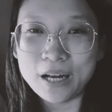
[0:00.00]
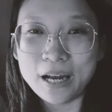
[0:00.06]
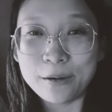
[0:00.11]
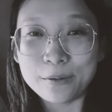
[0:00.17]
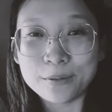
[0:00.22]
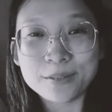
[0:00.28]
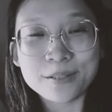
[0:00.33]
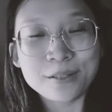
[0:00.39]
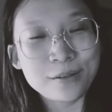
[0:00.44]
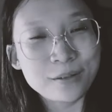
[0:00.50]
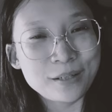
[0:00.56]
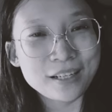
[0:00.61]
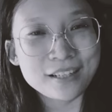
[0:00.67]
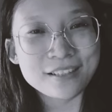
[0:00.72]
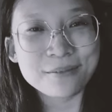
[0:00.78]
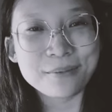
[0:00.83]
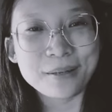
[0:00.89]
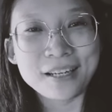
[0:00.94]
I'll see you
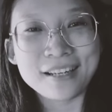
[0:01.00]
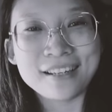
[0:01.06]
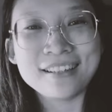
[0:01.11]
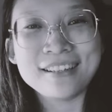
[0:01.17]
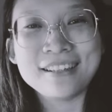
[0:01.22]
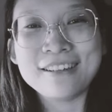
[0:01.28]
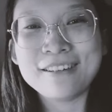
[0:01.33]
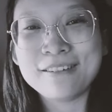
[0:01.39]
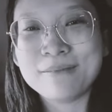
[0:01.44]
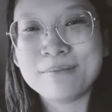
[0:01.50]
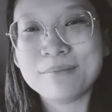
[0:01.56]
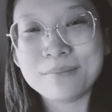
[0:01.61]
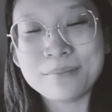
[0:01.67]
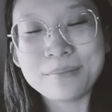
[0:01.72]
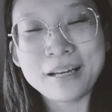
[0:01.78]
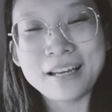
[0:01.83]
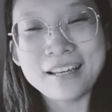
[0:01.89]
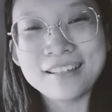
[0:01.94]
next week.
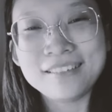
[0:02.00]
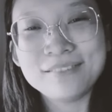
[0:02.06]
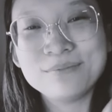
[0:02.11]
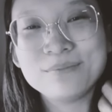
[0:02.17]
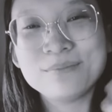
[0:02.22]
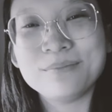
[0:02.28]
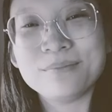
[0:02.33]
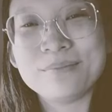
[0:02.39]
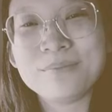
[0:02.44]
Bye.